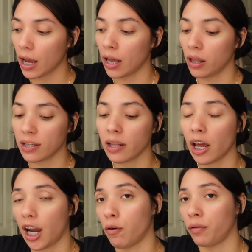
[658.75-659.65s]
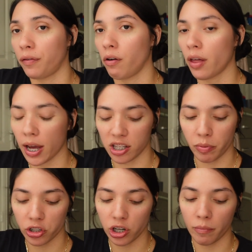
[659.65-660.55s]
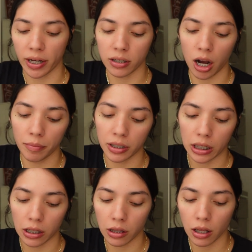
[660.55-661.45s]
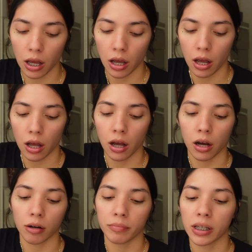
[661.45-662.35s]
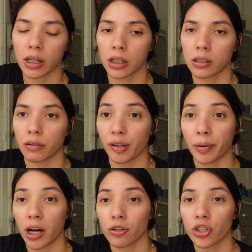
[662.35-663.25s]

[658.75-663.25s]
And they said that I would feel that especially on my top teeth because of the power